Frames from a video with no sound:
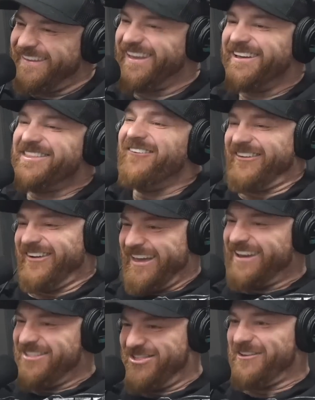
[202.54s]
Now we're going to
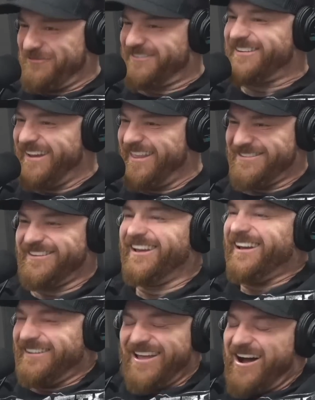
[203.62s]
get in shit for saying this.
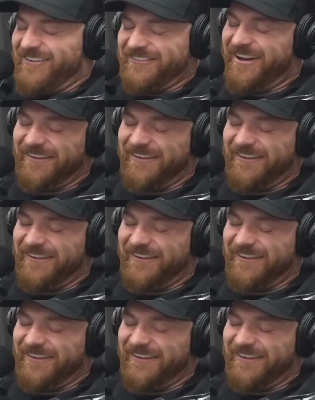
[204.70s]
No.